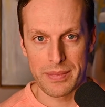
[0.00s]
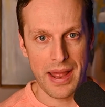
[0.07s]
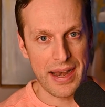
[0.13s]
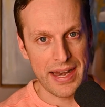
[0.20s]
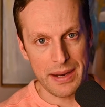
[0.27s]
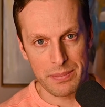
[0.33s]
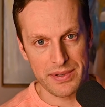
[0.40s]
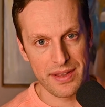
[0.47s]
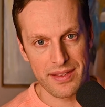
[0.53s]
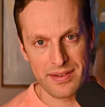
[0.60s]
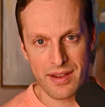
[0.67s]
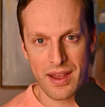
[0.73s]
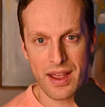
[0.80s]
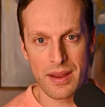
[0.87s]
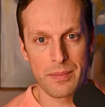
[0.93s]
98% of the
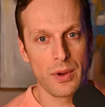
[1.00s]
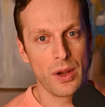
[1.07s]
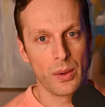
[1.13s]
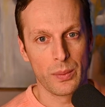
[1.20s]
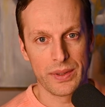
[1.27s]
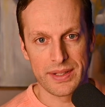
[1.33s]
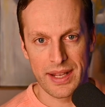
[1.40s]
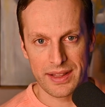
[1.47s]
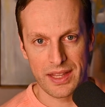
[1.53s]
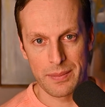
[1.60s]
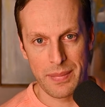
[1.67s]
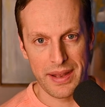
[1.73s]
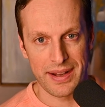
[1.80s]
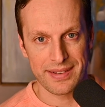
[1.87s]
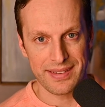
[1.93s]
time, we take the
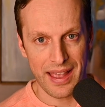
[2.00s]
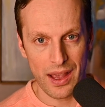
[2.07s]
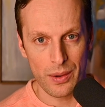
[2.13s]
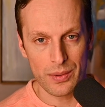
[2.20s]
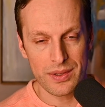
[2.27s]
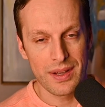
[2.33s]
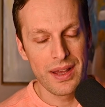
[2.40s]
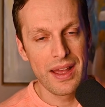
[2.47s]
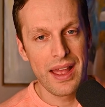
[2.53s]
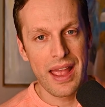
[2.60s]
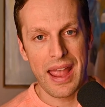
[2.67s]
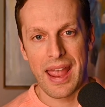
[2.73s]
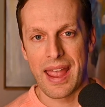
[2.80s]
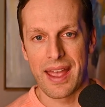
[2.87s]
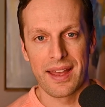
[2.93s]
appendix out,
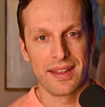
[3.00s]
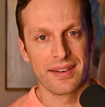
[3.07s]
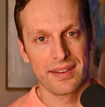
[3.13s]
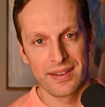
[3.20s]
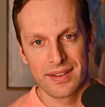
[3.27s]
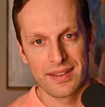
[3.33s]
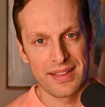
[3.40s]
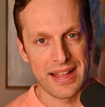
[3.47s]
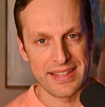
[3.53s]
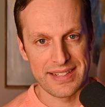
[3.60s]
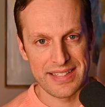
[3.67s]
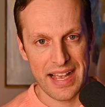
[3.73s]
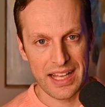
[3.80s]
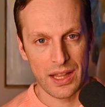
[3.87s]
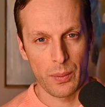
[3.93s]
and that's
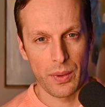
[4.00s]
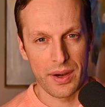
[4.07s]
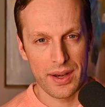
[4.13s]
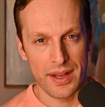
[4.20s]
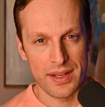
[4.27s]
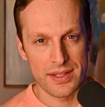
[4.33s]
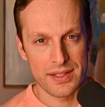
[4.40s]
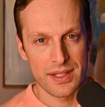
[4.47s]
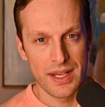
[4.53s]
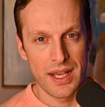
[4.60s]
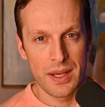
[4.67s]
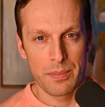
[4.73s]
exactly what it is.